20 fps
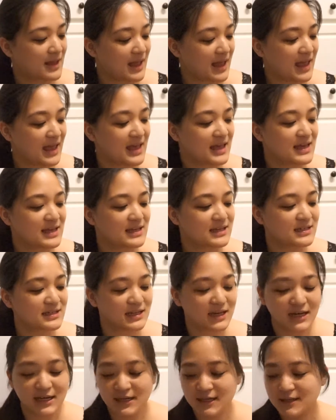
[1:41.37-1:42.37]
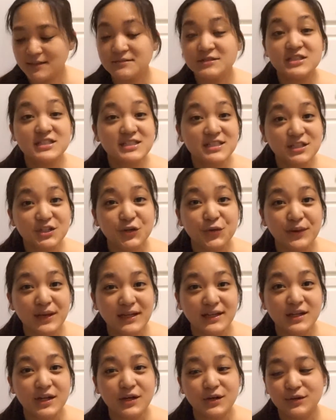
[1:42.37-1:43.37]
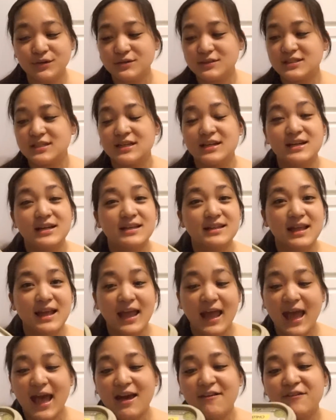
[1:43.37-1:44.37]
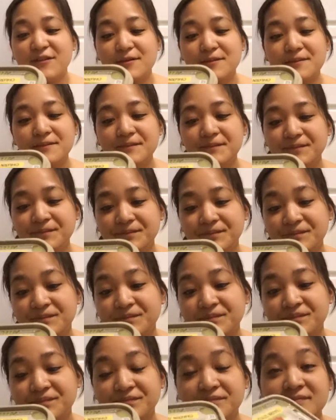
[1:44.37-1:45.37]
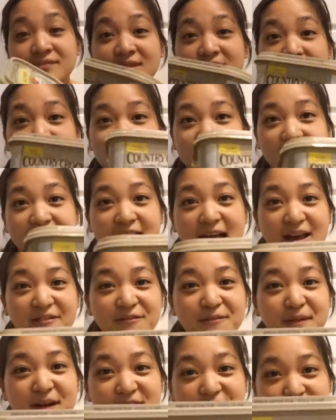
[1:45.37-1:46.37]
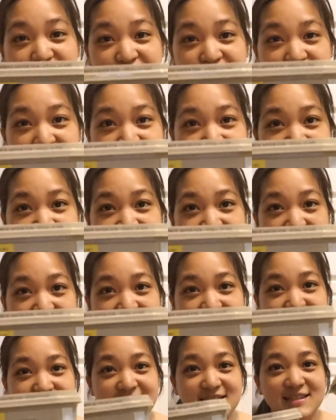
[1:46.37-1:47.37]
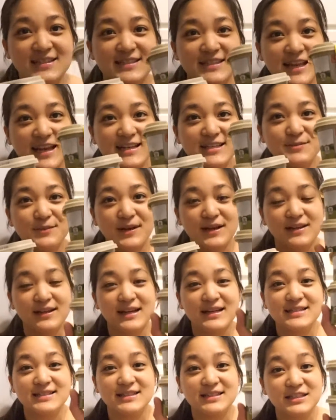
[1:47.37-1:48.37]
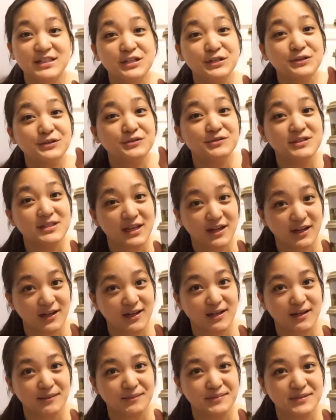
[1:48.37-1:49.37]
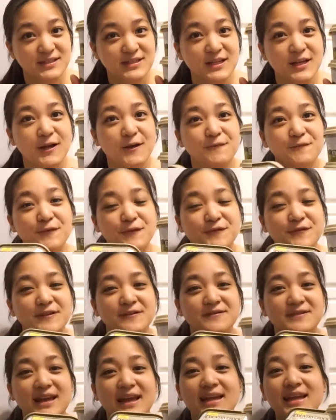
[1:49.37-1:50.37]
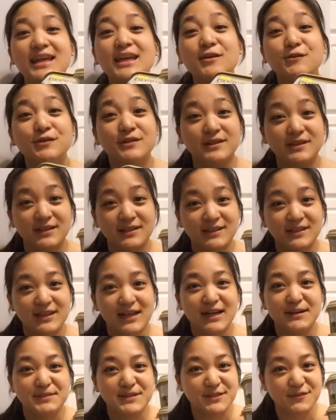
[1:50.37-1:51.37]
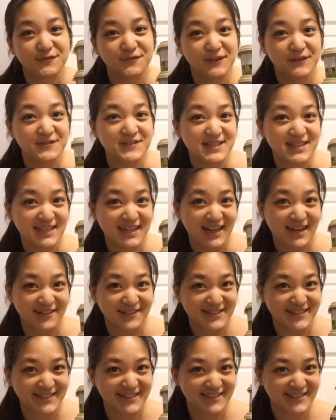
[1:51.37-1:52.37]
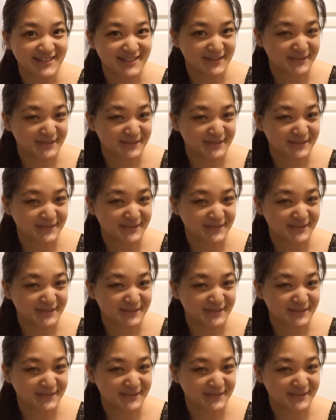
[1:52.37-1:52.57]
And um, just a quick note, they have them they have them on the 15 ounces as well as the two tubs for that equal up to 15 ounces.